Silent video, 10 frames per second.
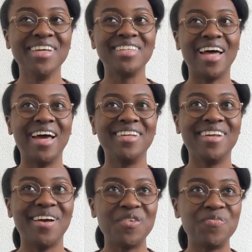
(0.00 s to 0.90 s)

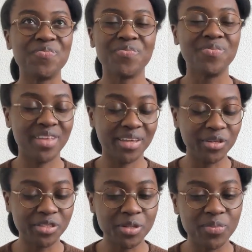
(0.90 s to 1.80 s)
than they
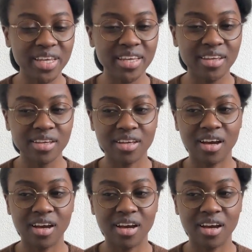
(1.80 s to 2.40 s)
used to be.